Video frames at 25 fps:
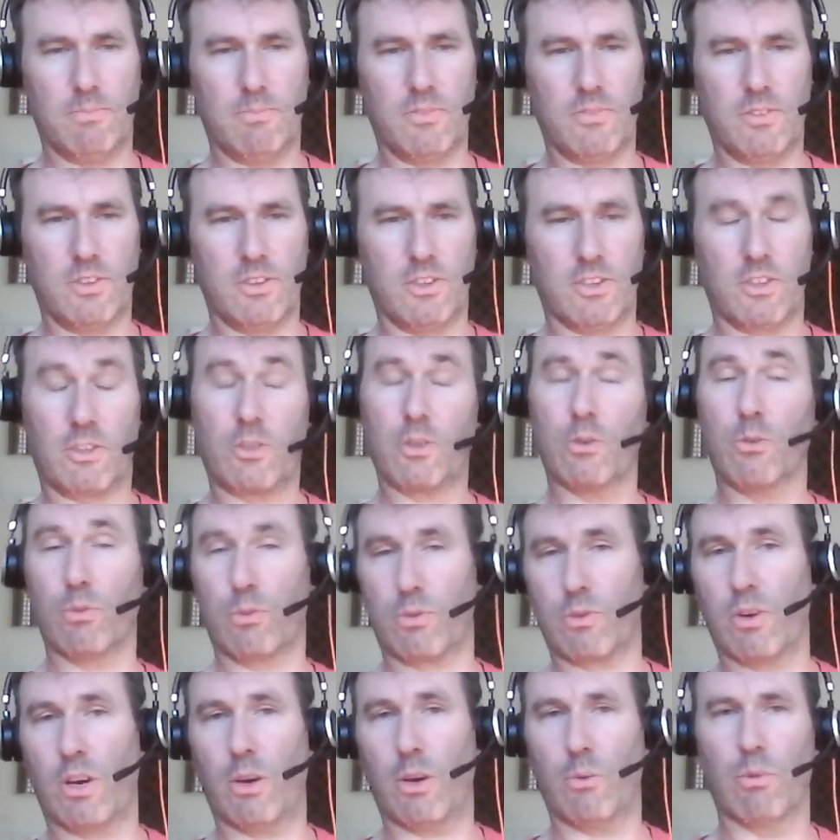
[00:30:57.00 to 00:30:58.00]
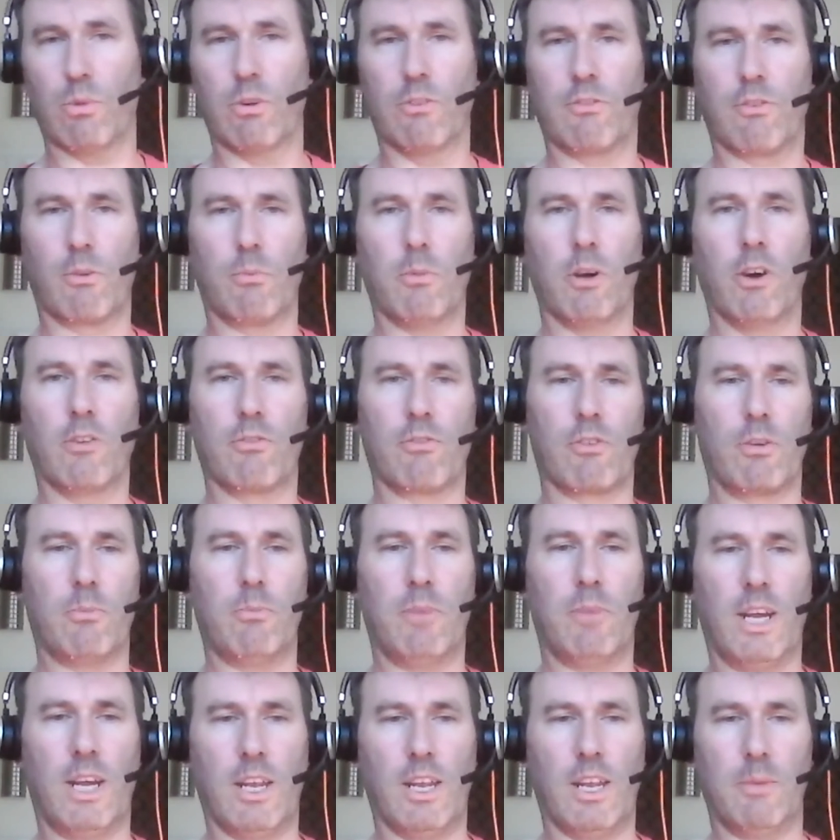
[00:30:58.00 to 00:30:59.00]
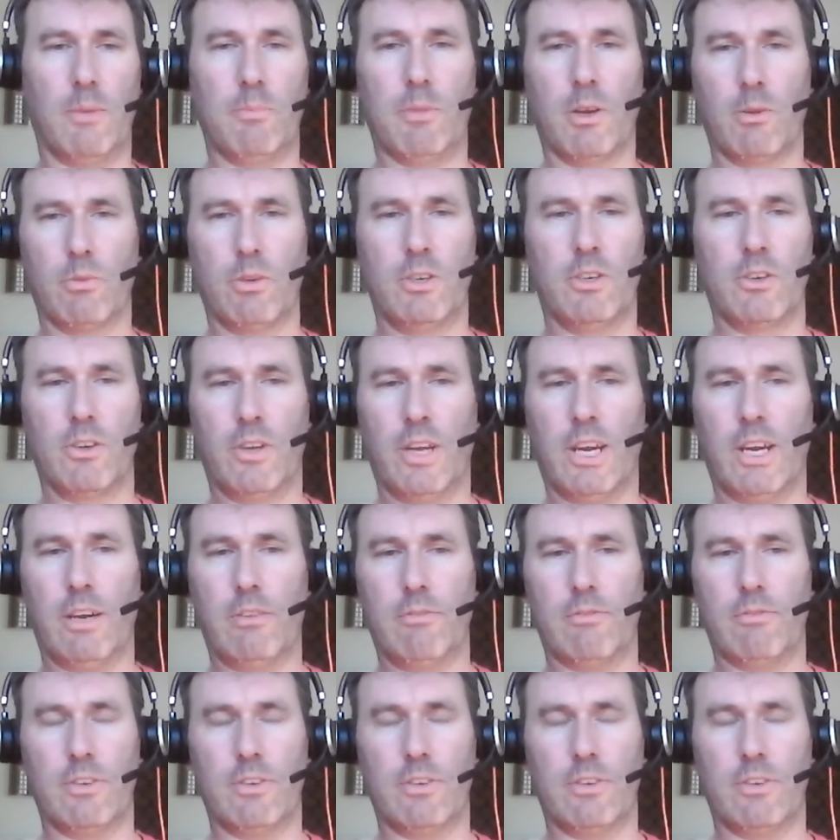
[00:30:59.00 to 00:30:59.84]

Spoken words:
tools like Wolfram Alpha and MATLAB that we do have.